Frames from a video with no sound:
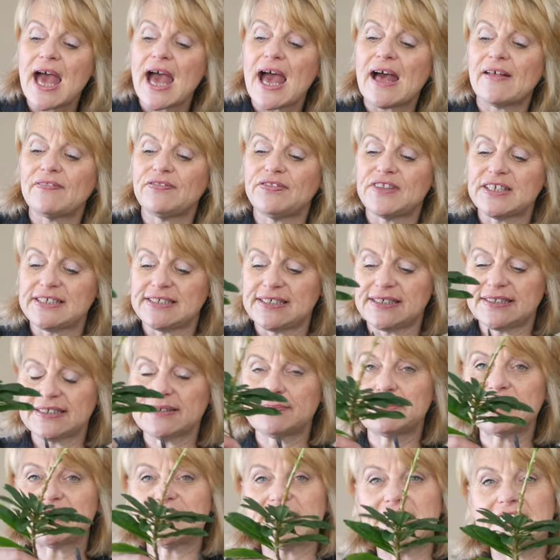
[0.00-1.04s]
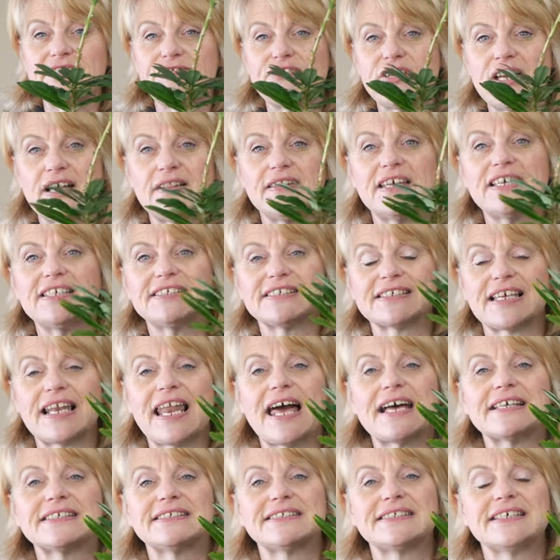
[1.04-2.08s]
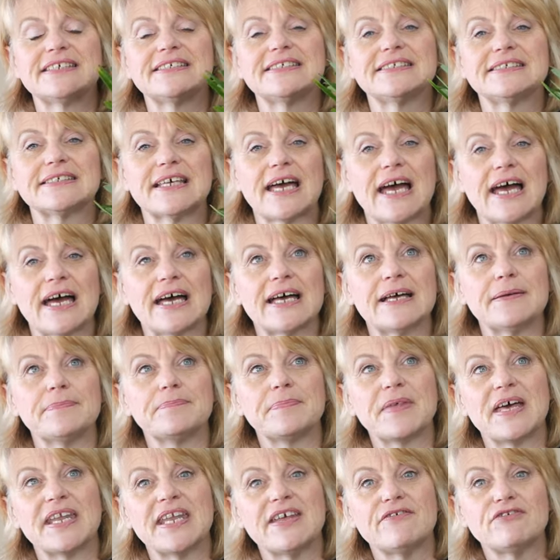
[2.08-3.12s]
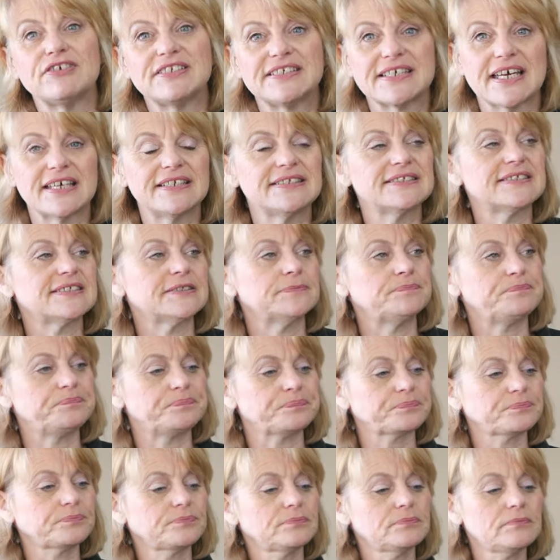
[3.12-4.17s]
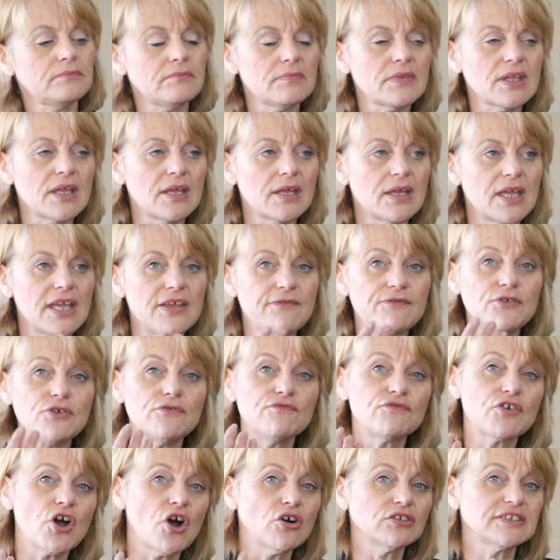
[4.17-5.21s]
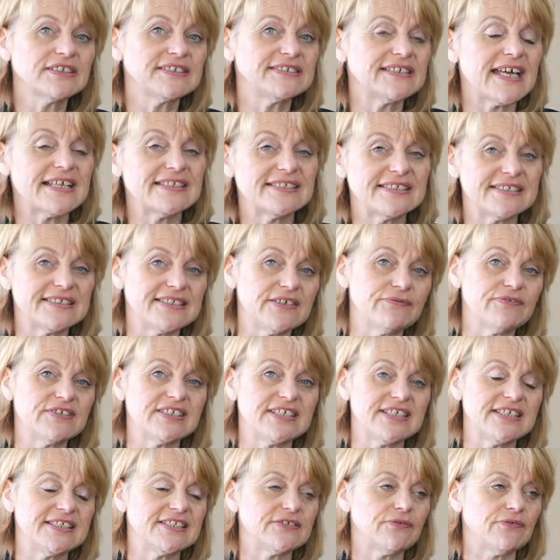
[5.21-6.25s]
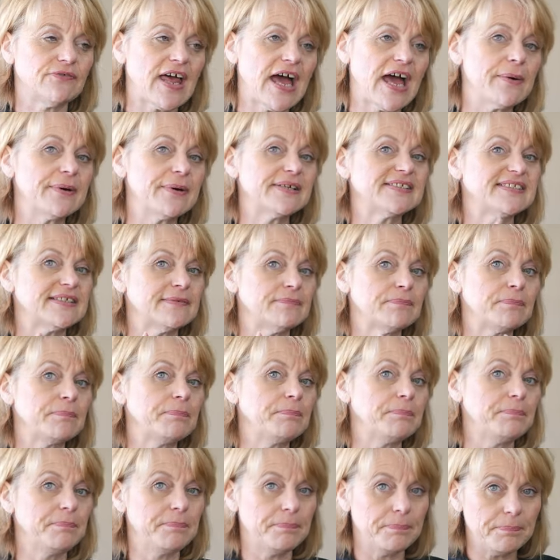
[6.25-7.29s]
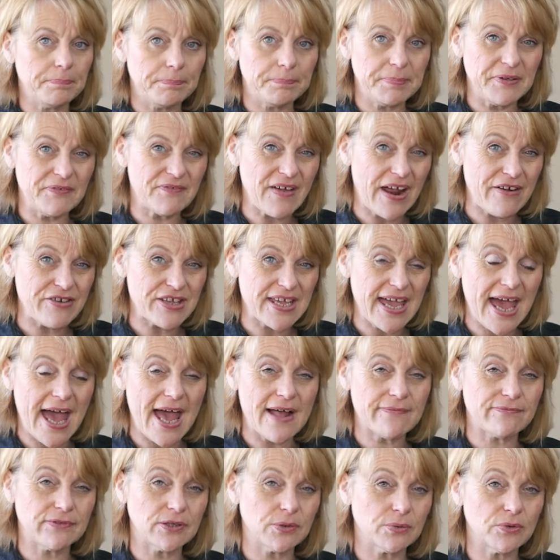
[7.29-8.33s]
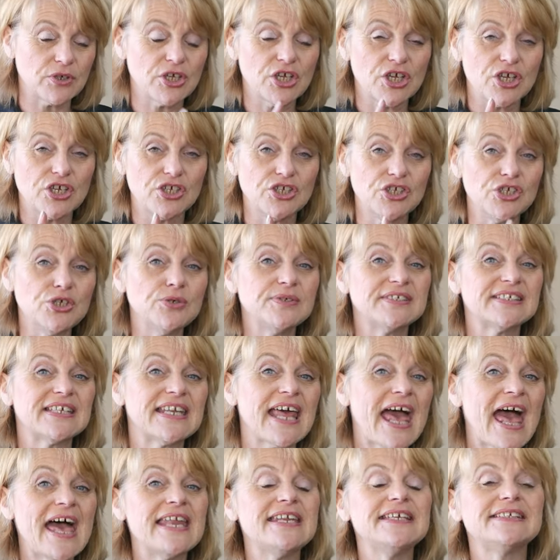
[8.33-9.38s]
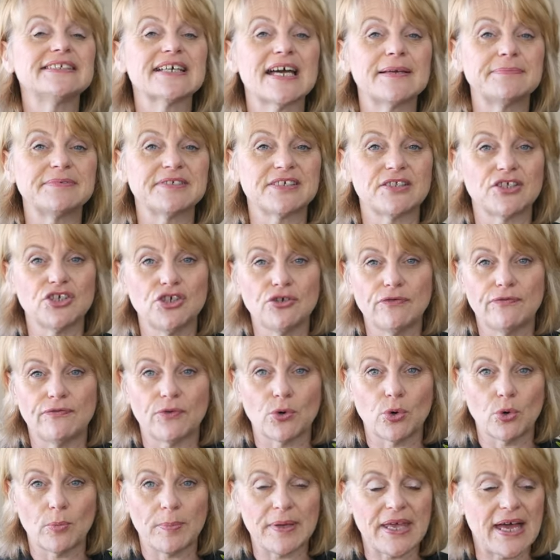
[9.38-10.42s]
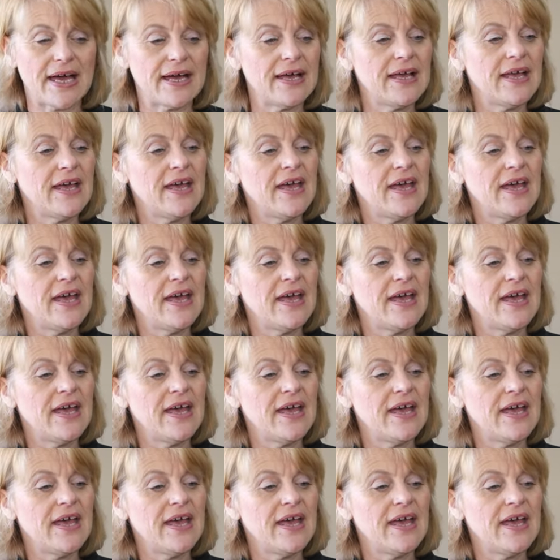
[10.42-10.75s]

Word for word: And this is a material that is classed as um, an irritant. If you've got sensitivity to flowers, then be very careful using any types of the euphorbia.